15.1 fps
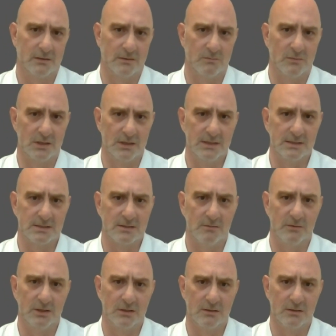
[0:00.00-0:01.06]
like Marines
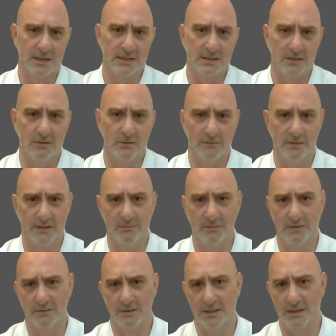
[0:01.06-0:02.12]
coming to rescue
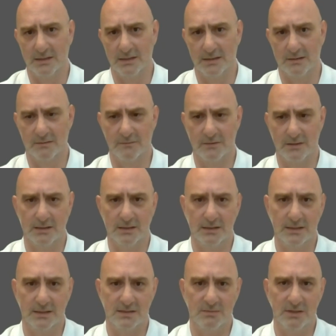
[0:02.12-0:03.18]
them if
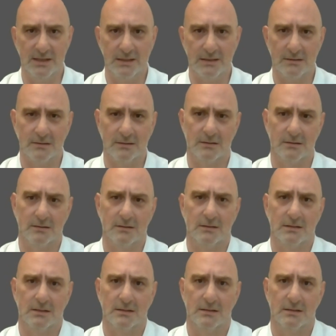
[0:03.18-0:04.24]
really needs be.
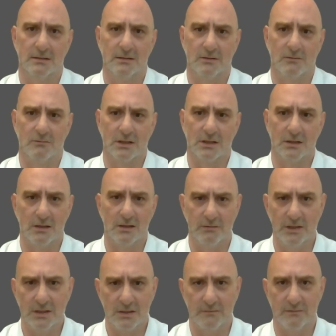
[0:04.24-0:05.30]
I don't want to
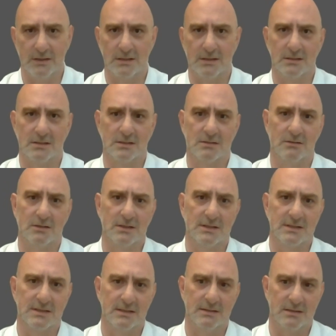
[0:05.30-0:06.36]
go into that. I just
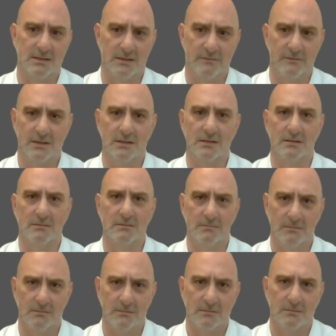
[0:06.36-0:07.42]
want to say South
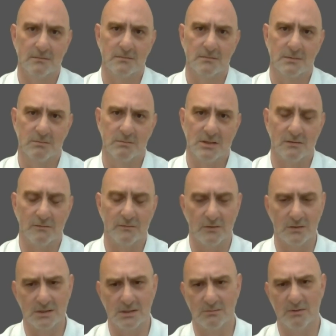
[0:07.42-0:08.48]
African Special
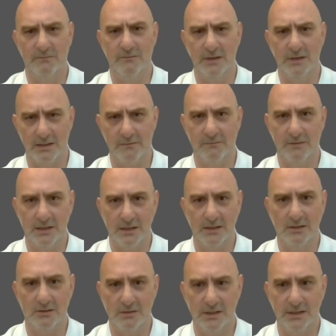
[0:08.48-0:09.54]
Forces were very,
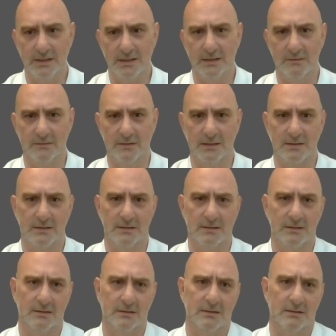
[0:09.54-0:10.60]
very unique in that.